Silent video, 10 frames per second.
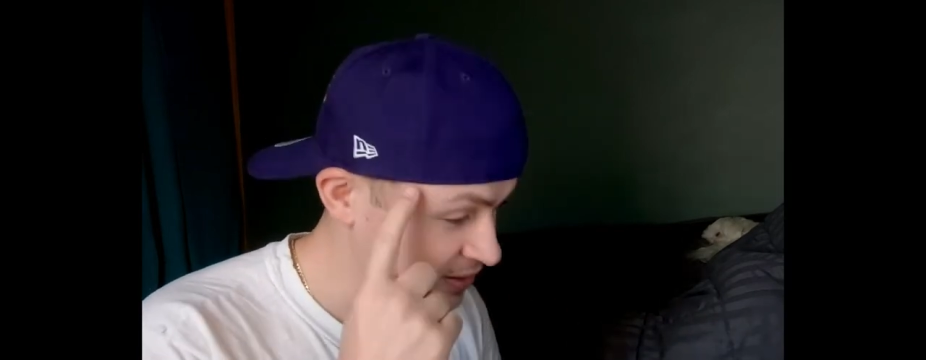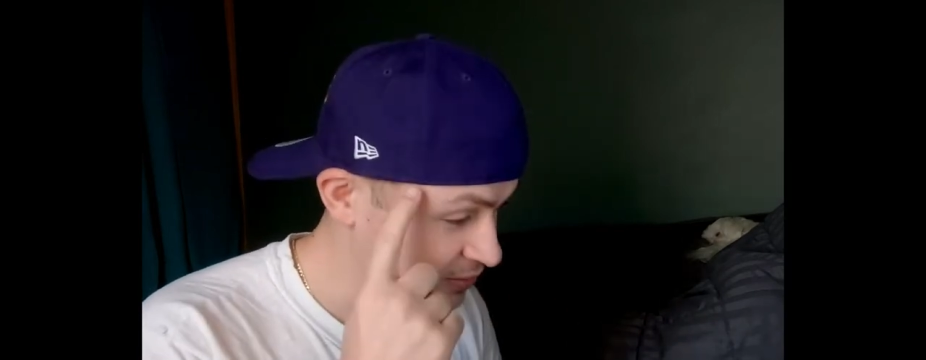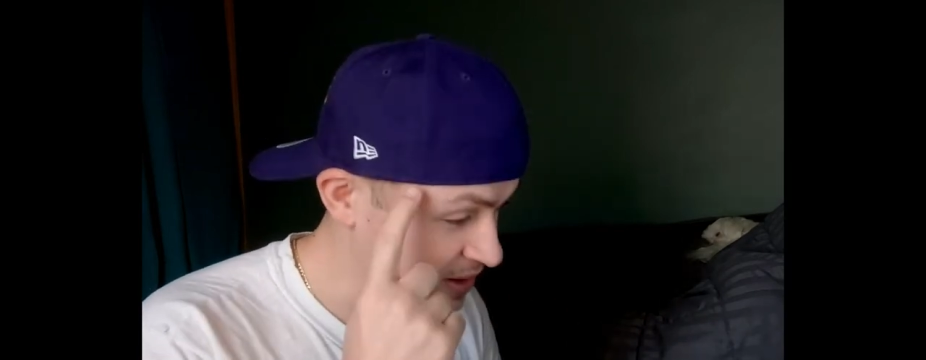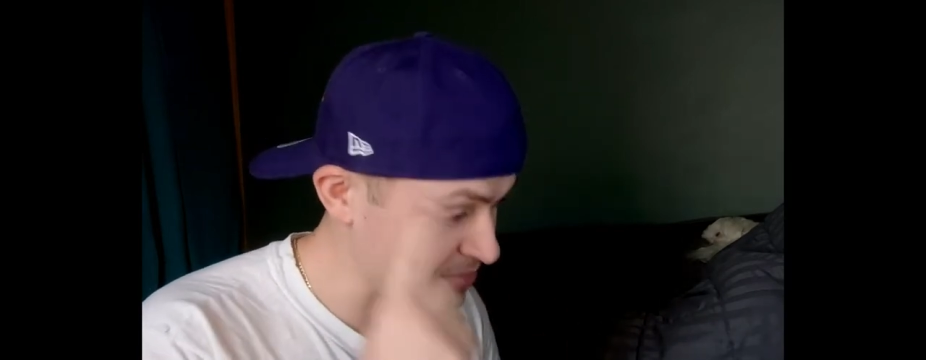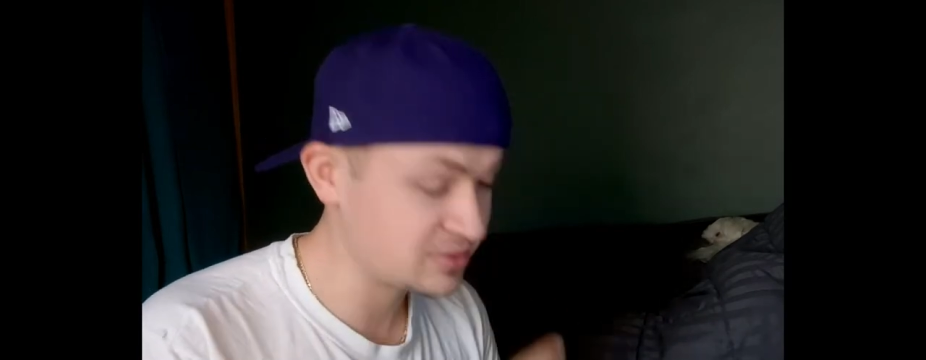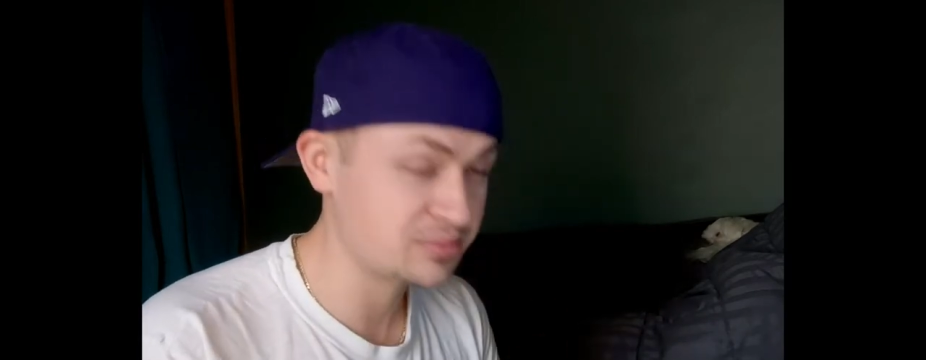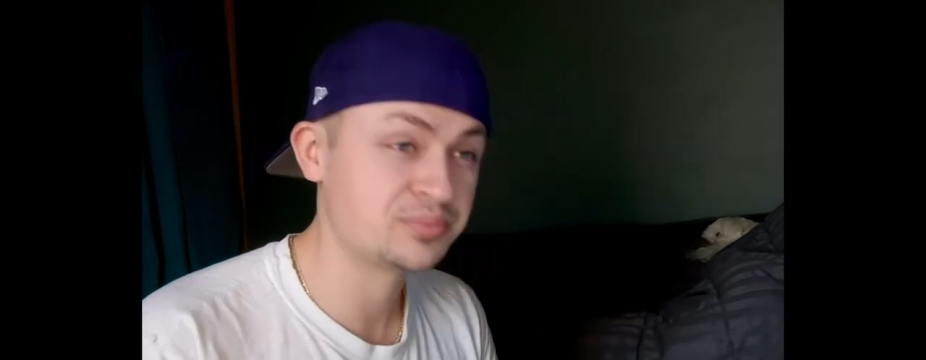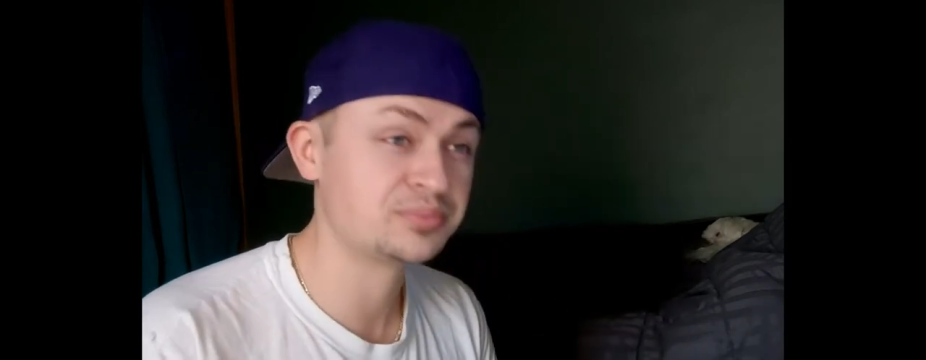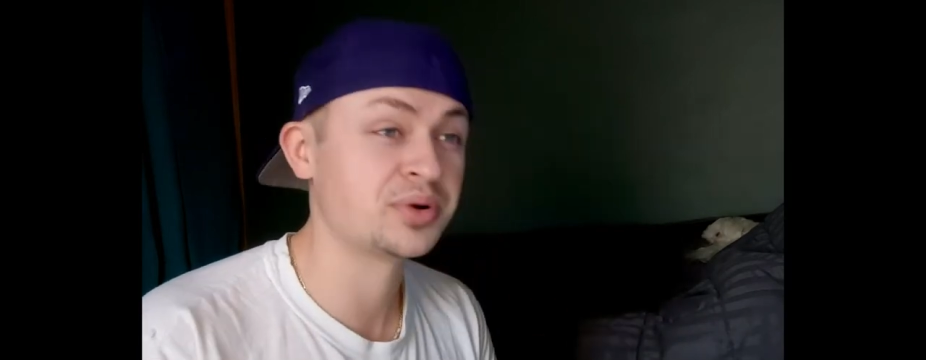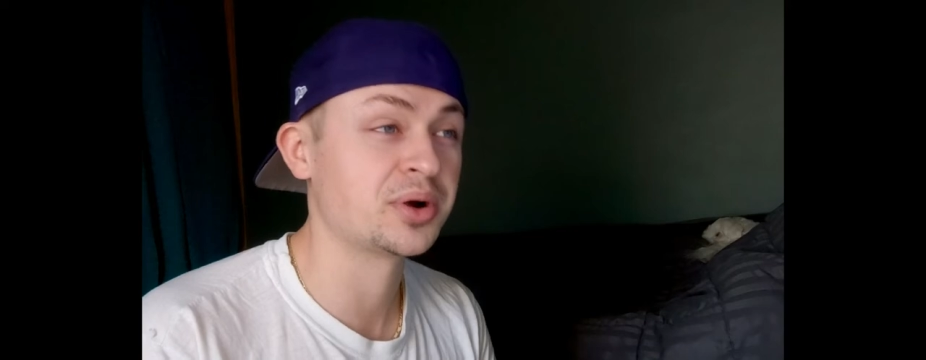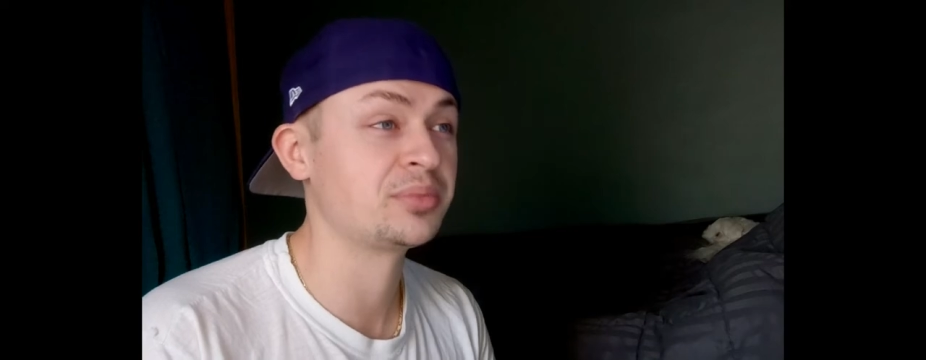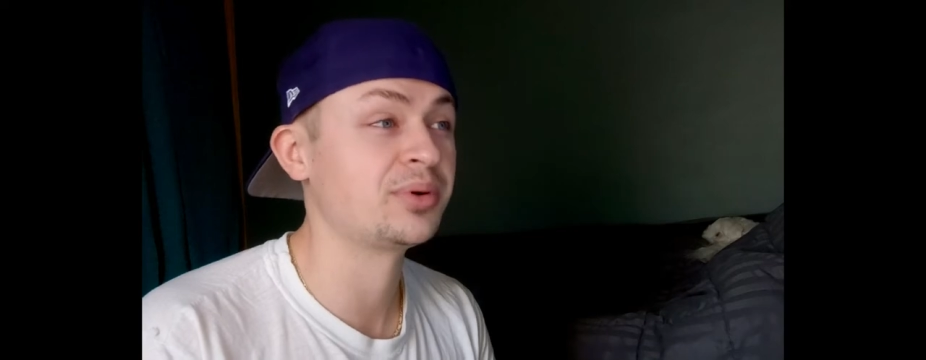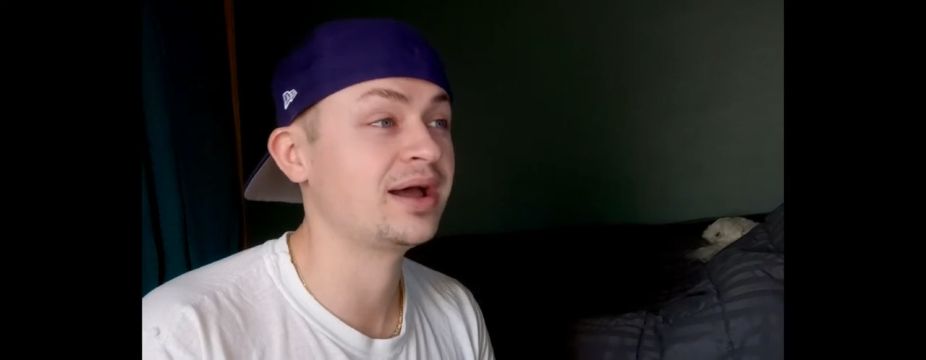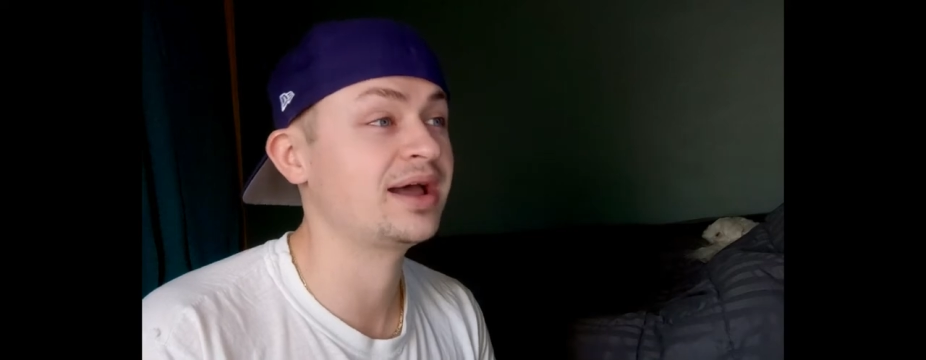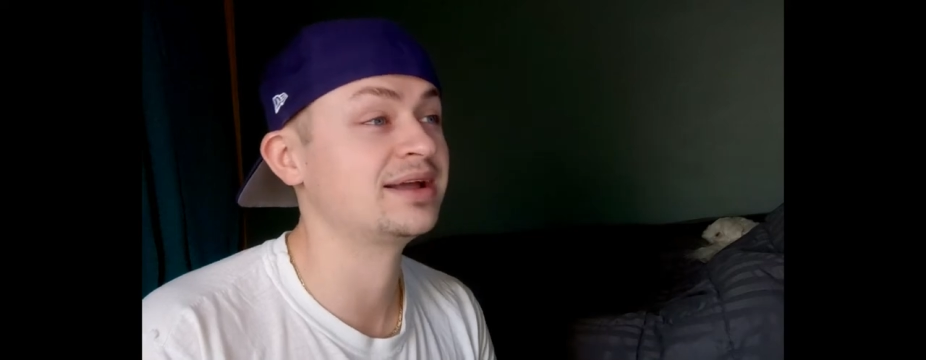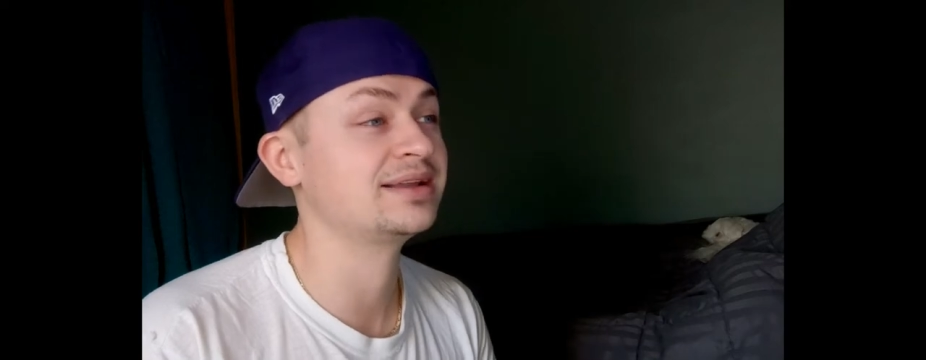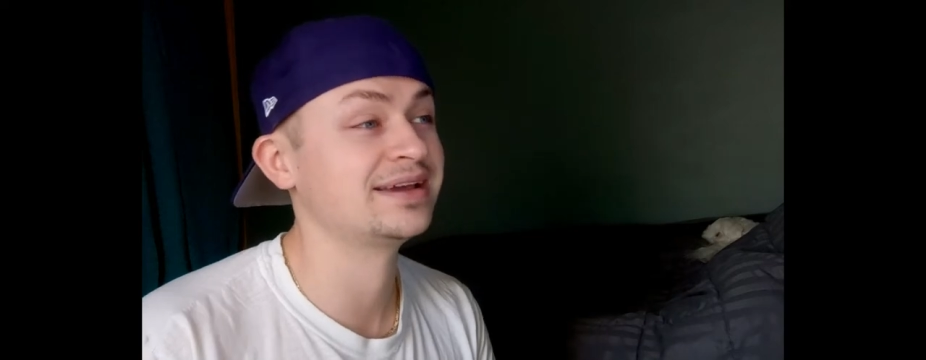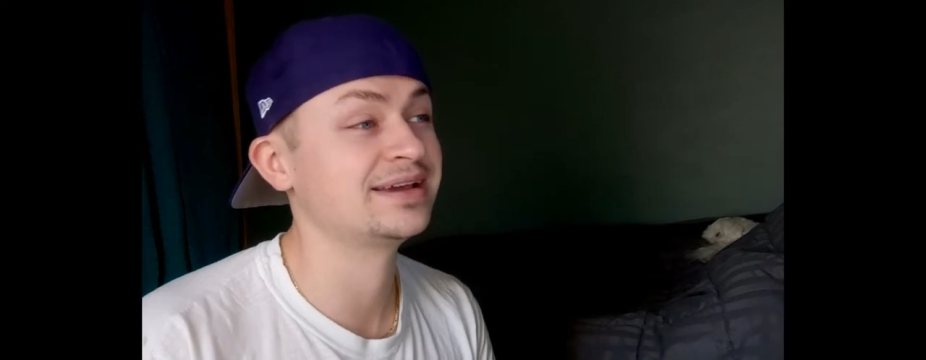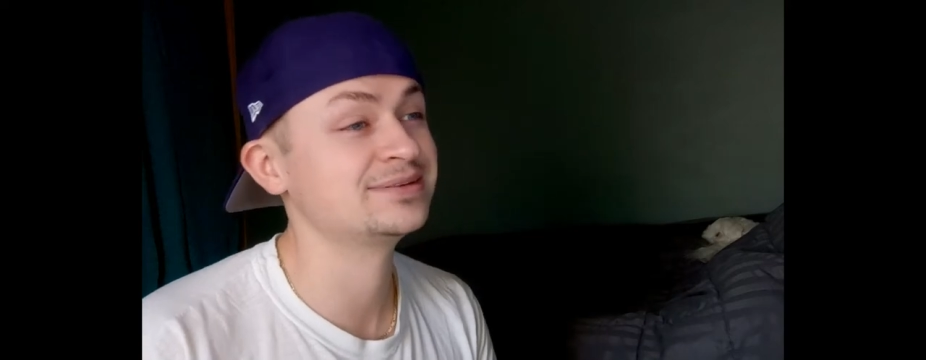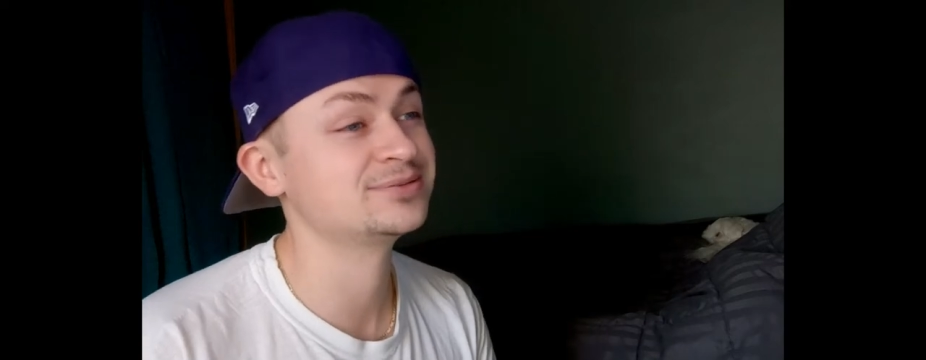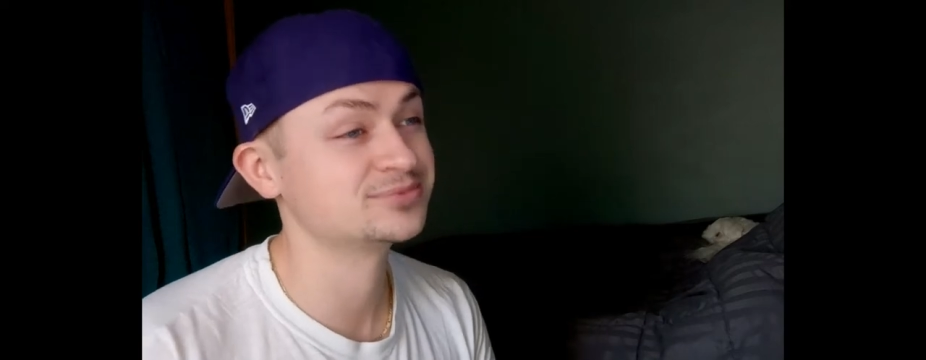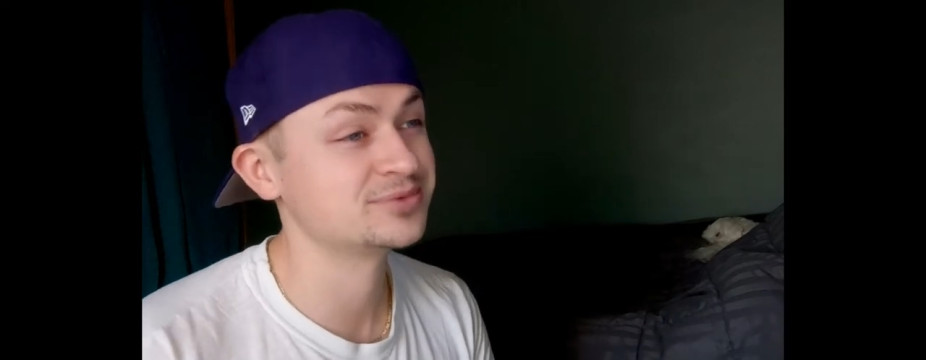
Rep the purple hat, hey?